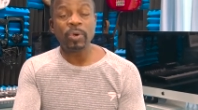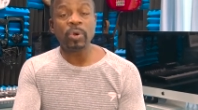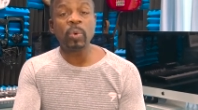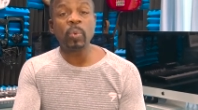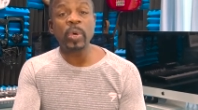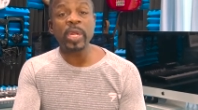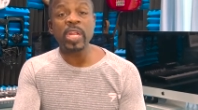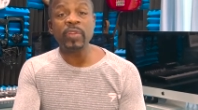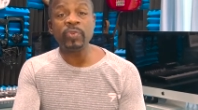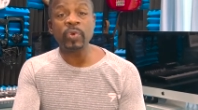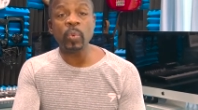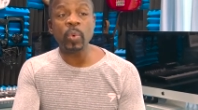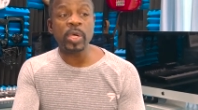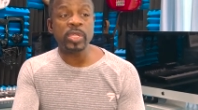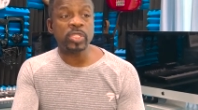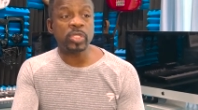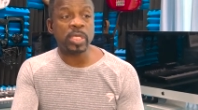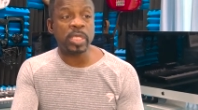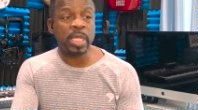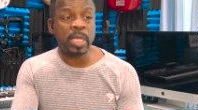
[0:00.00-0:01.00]
or whatever it
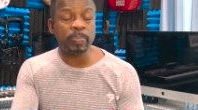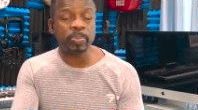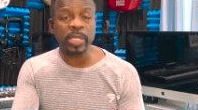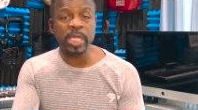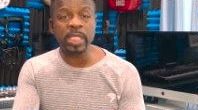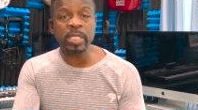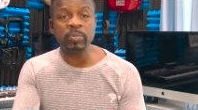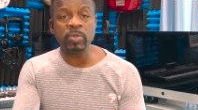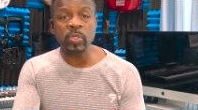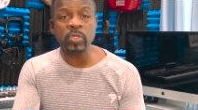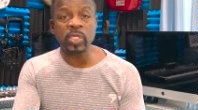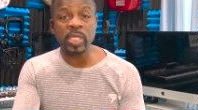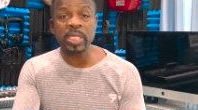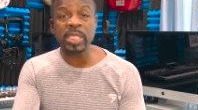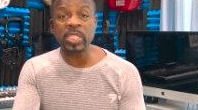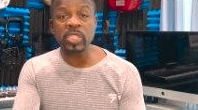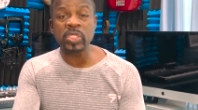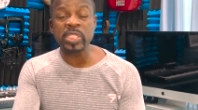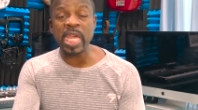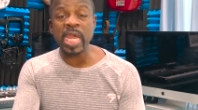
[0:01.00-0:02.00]
was. And they played the music and they
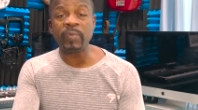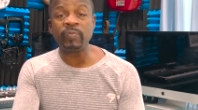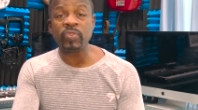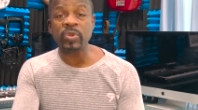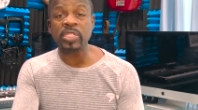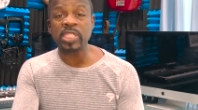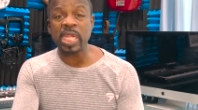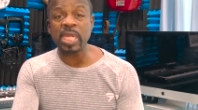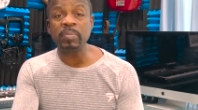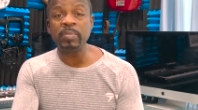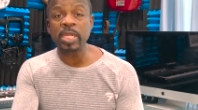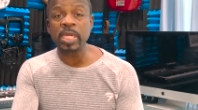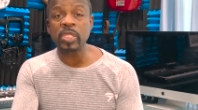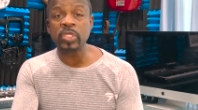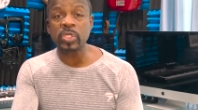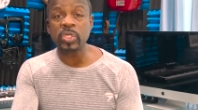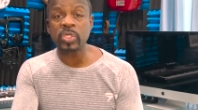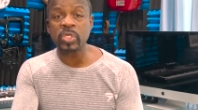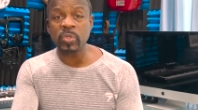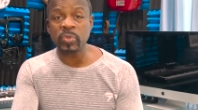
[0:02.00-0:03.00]
just had them for 10
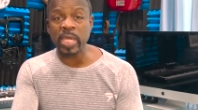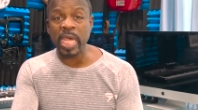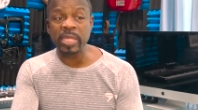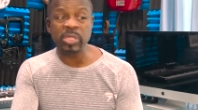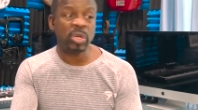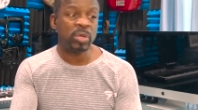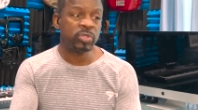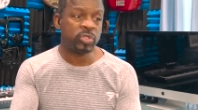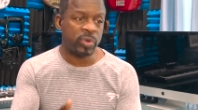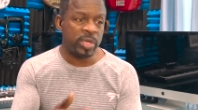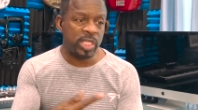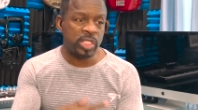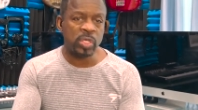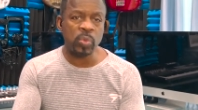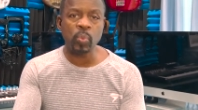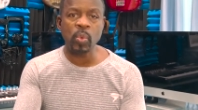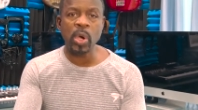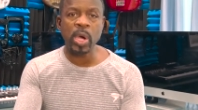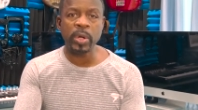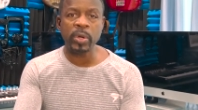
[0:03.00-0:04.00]
minutes do that. You know, drink
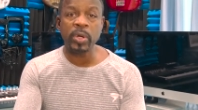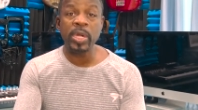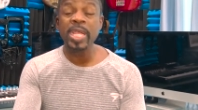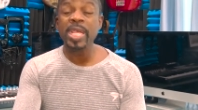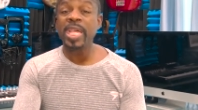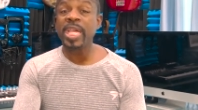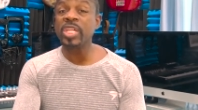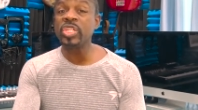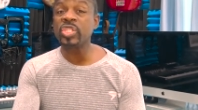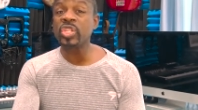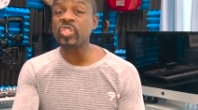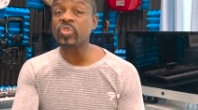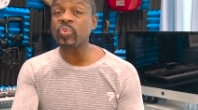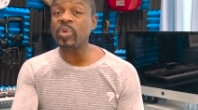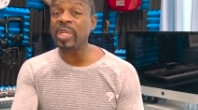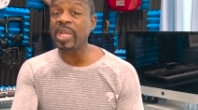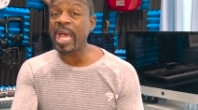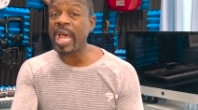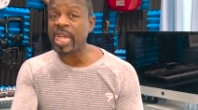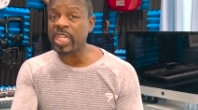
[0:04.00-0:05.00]
some water and just
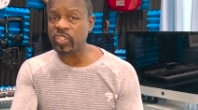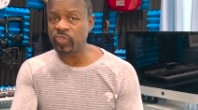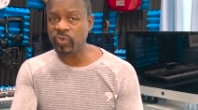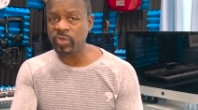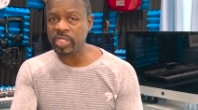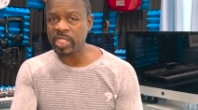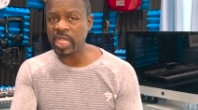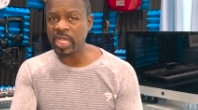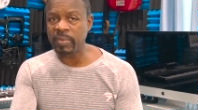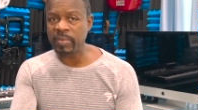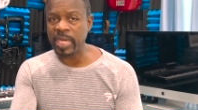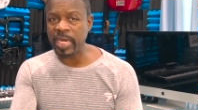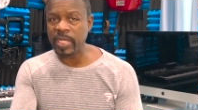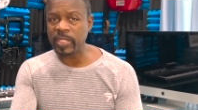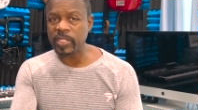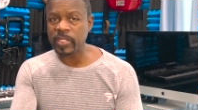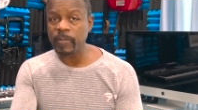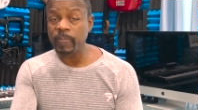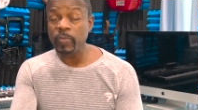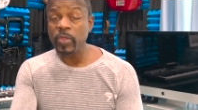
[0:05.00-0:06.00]
relax for 10
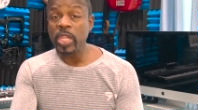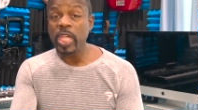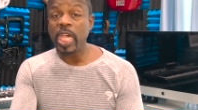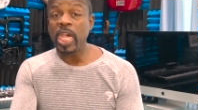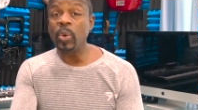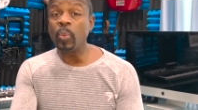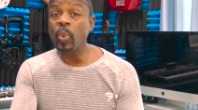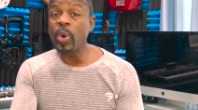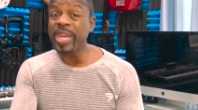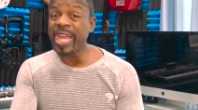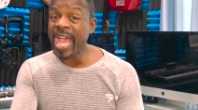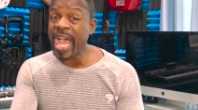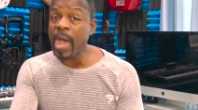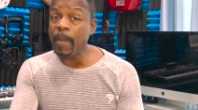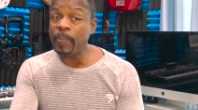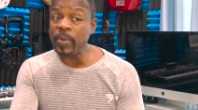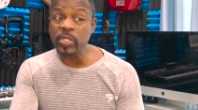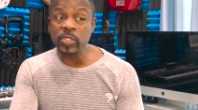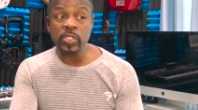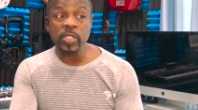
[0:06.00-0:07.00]
minutes. And what
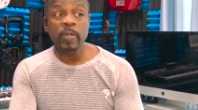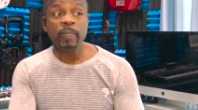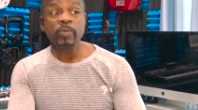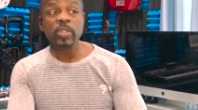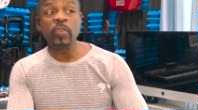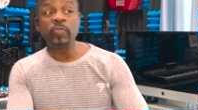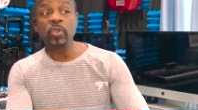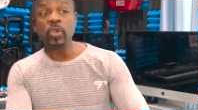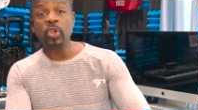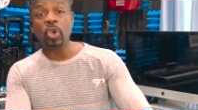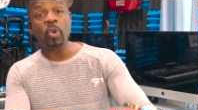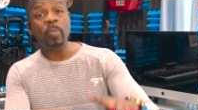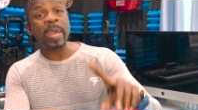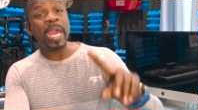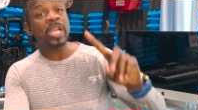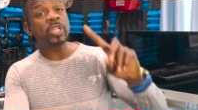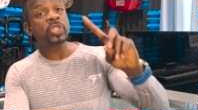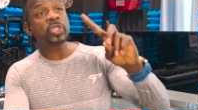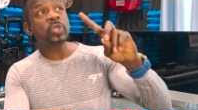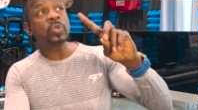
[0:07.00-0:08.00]
happens if you go
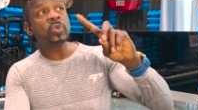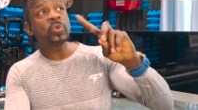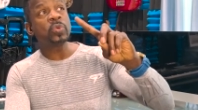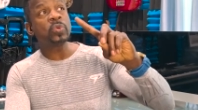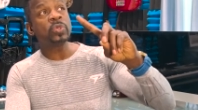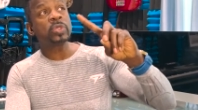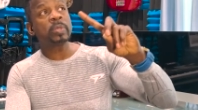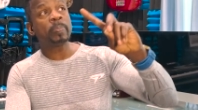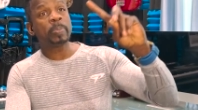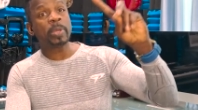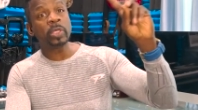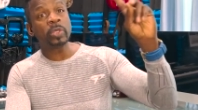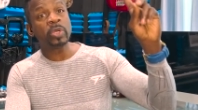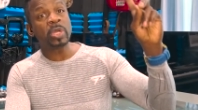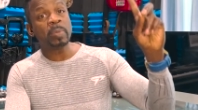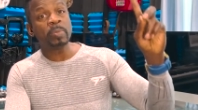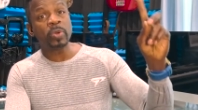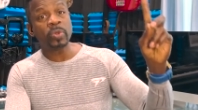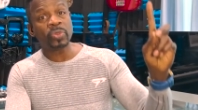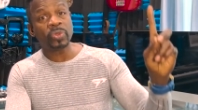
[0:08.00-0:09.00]
back to pillar
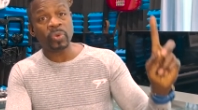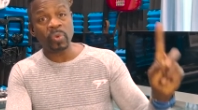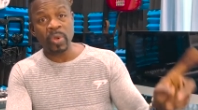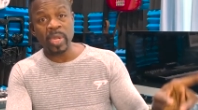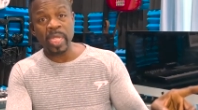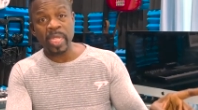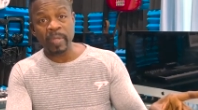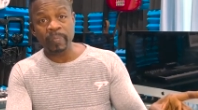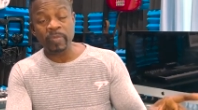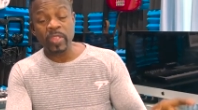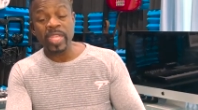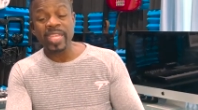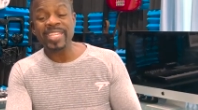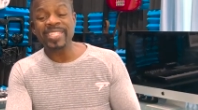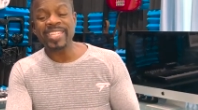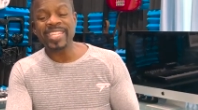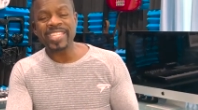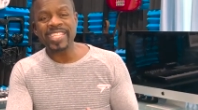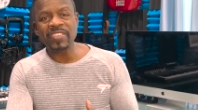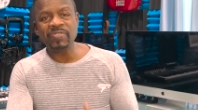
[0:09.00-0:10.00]
number three is
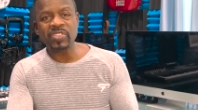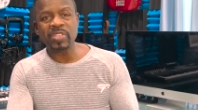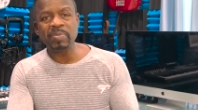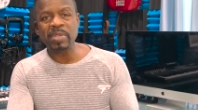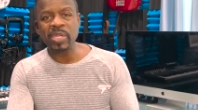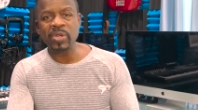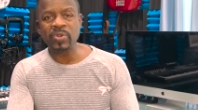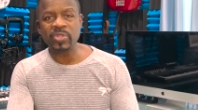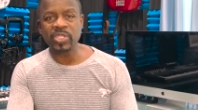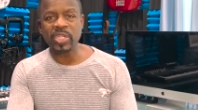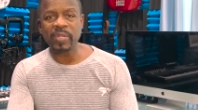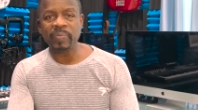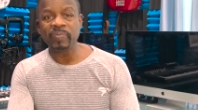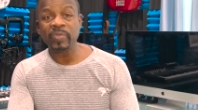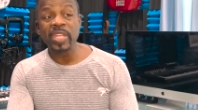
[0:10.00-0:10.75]
it gives them energy.